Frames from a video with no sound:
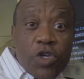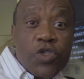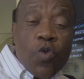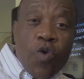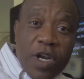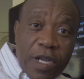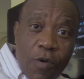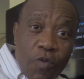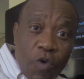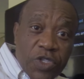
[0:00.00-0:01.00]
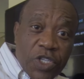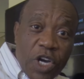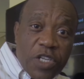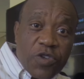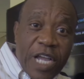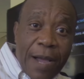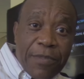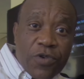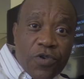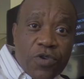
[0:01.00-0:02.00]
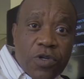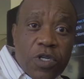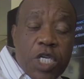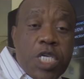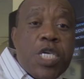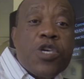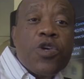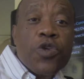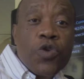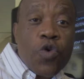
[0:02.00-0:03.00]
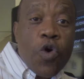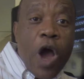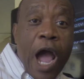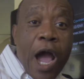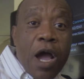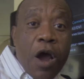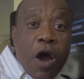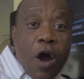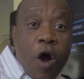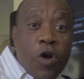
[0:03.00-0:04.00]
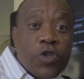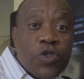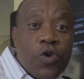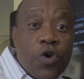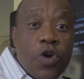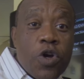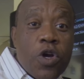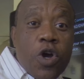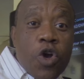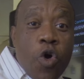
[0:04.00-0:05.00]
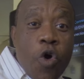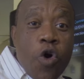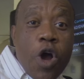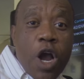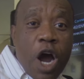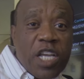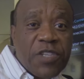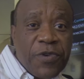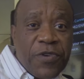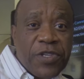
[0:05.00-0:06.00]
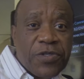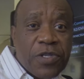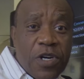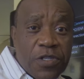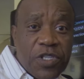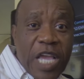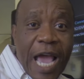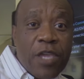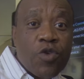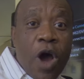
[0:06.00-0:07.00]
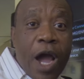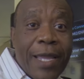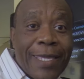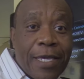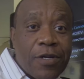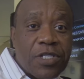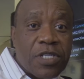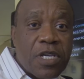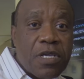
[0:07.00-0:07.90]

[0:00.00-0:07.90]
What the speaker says: to what was done to Cameroon, you are also co-conspirators and you are guilty.